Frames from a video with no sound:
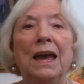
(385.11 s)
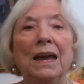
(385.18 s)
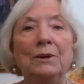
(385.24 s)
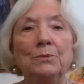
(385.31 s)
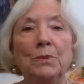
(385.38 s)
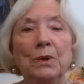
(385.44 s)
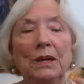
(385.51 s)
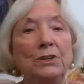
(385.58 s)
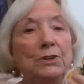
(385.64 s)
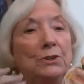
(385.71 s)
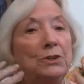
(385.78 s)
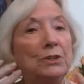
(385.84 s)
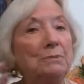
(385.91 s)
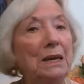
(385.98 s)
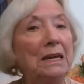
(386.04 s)
And when you
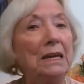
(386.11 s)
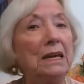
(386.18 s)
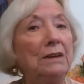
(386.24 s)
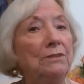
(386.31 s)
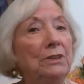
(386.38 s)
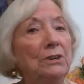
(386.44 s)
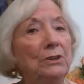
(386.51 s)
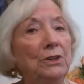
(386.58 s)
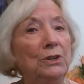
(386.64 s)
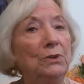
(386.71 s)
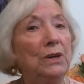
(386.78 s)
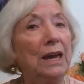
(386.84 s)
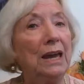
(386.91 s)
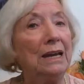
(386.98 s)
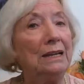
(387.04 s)
speak, even though you
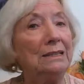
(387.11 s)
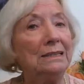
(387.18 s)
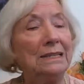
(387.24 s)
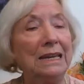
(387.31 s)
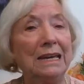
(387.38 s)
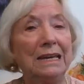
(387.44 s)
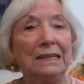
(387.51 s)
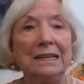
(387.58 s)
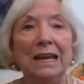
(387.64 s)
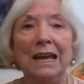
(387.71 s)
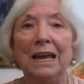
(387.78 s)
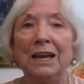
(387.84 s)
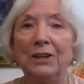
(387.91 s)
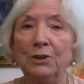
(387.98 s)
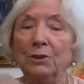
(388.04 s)
can't see it,
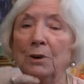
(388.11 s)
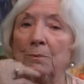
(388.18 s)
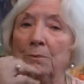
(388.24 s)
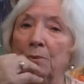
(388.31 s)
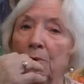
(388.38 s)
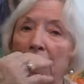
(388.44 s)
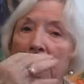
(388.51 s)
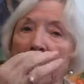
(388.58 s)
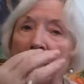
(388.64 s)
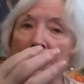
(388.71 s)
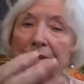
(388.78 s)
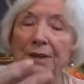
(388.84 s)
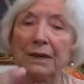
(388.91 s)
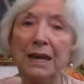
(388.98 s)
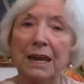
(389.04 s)
your breath
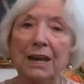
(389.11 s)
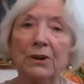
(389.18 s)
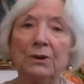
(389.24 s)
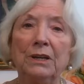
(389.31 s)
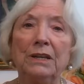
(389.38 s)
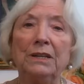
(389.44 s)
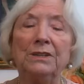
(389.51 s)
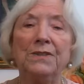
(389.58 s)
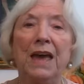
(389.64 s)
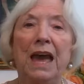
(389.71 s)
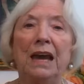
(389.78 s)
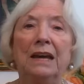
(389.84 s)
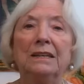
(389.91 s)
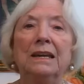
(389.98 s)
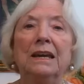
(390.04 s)
carries
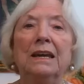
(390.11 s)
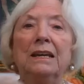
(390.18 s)
that